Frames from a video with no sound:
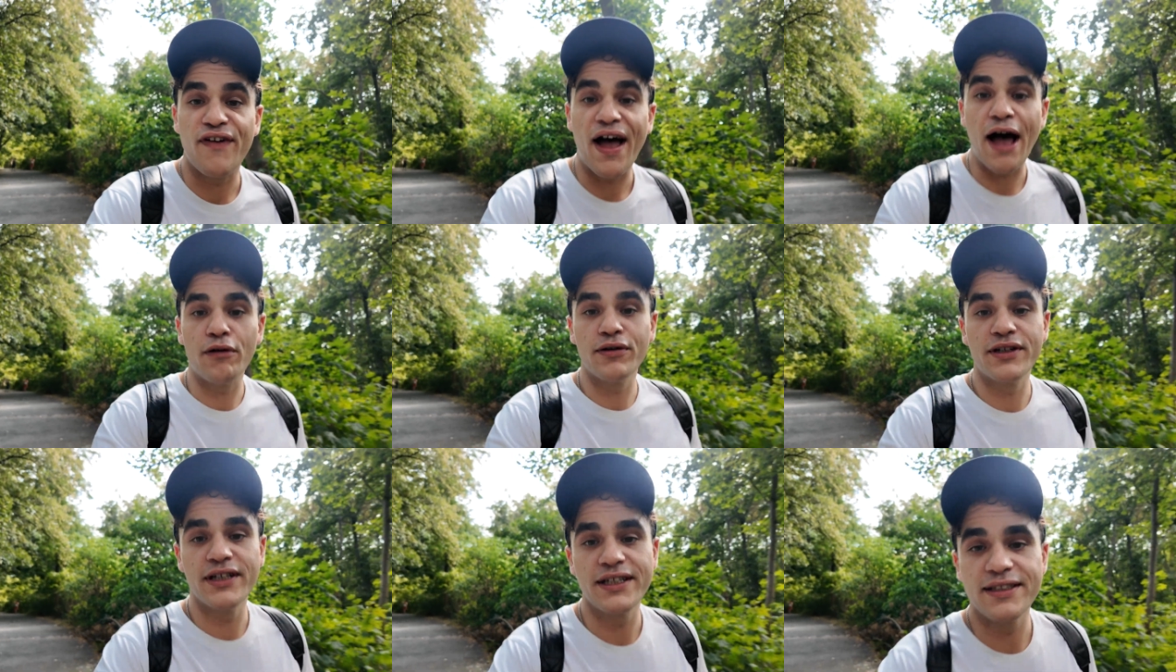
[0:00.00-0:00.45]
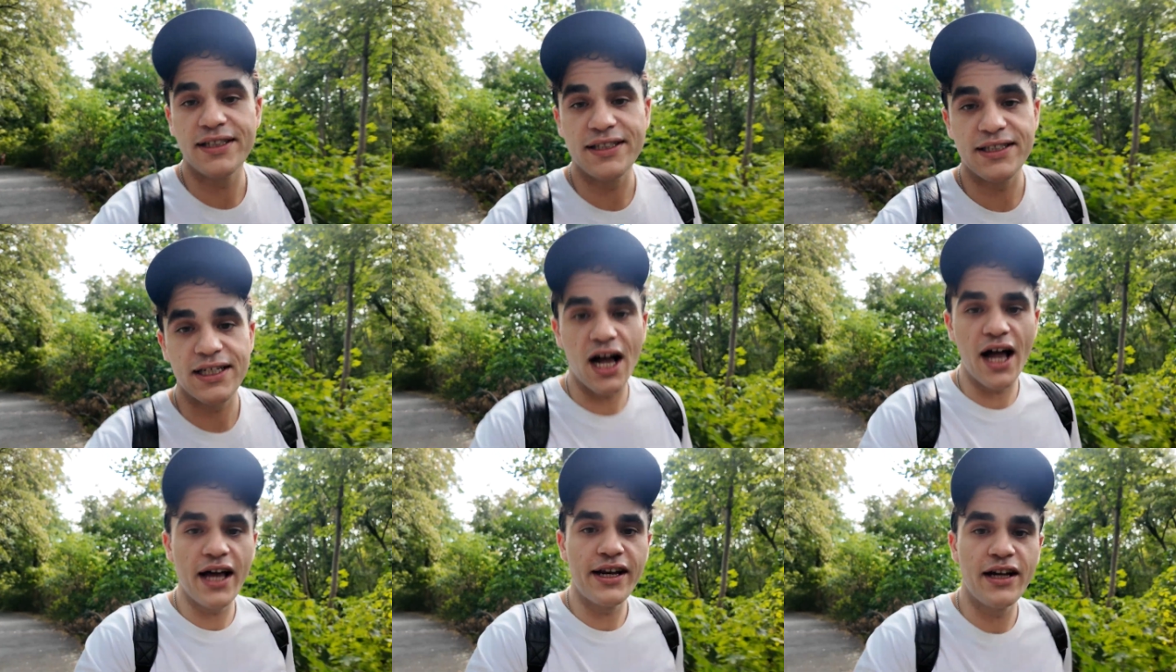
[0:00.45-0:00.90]
founding
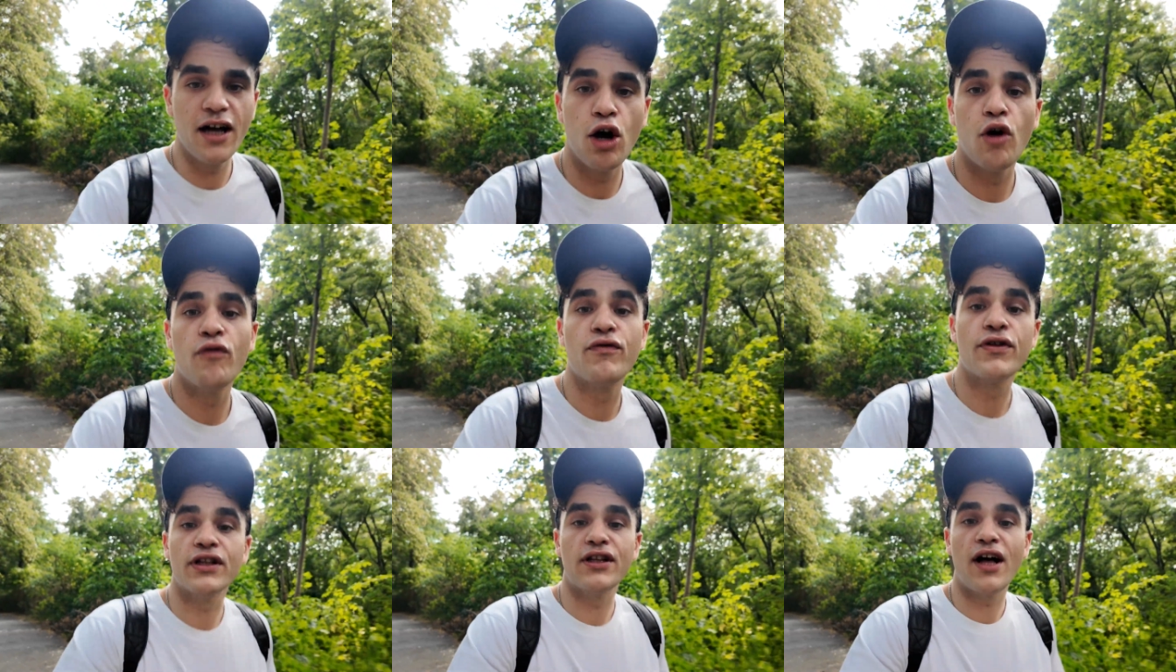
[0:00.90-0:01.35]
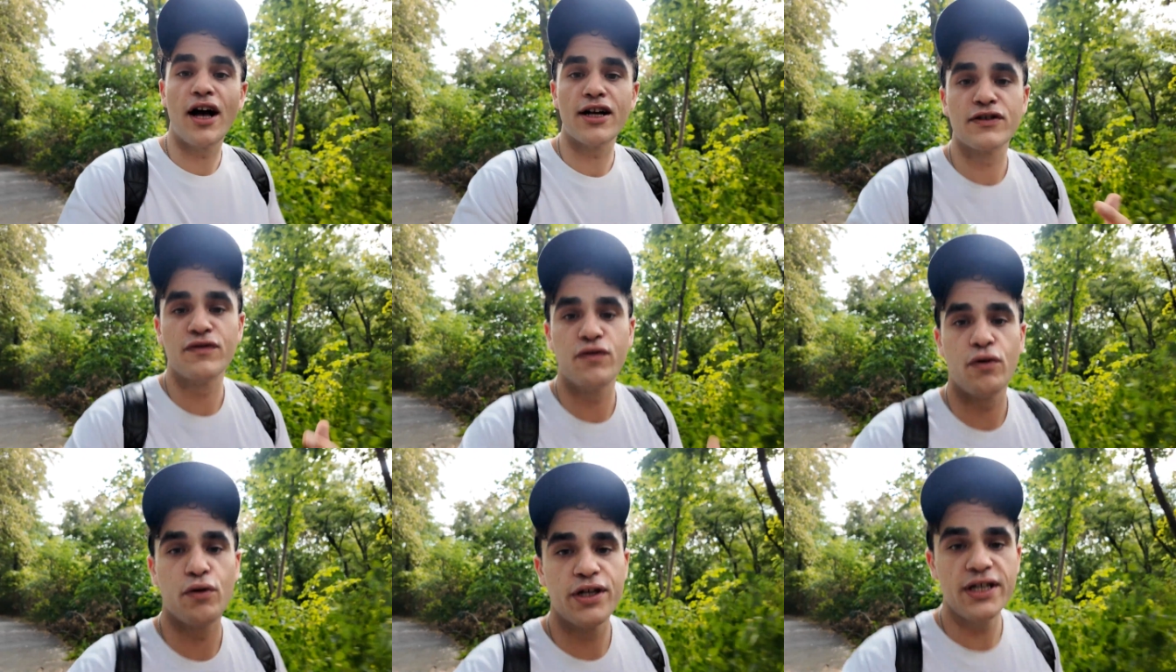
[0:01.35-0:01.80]
designer over the
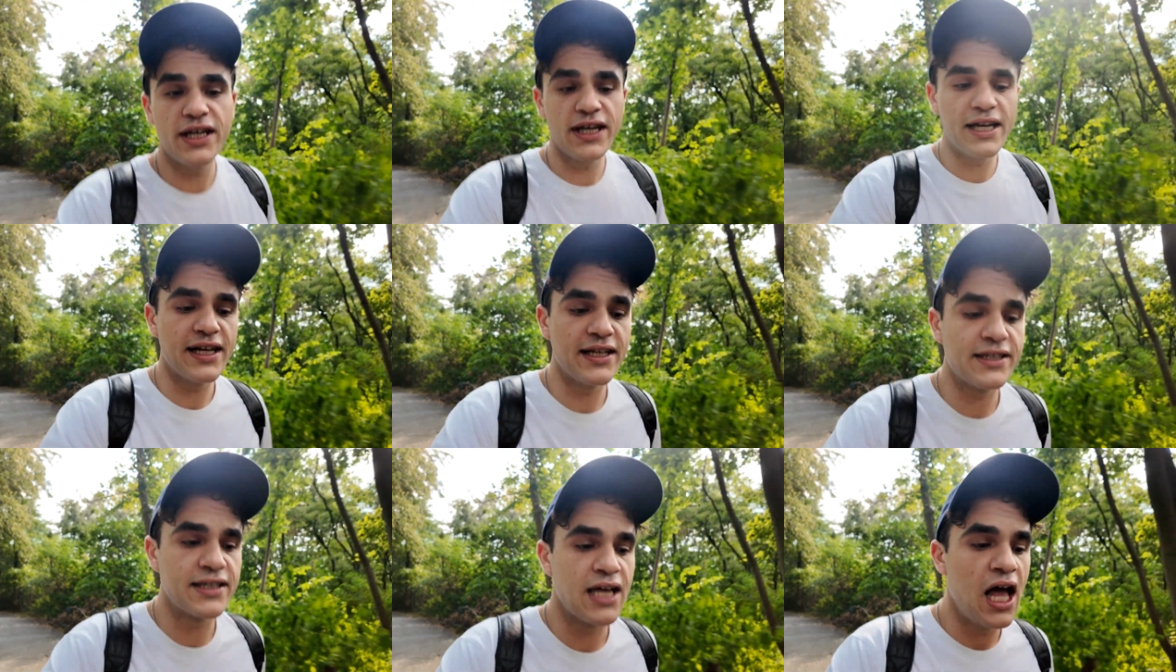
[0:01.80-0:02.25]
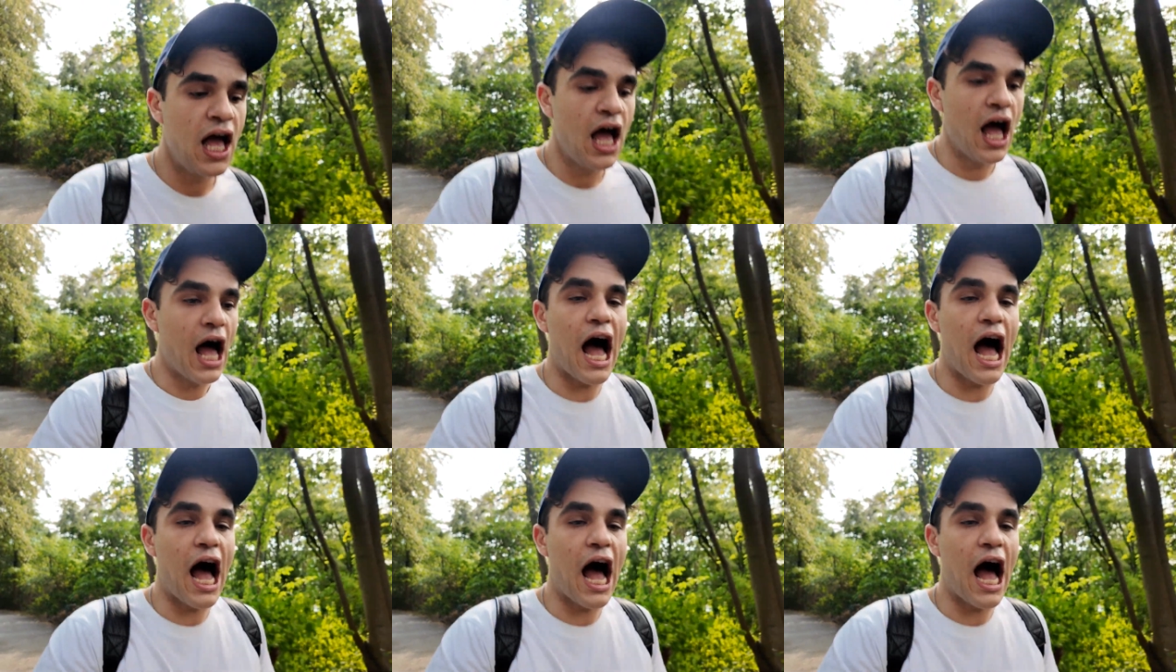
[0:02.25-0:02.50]
last four years,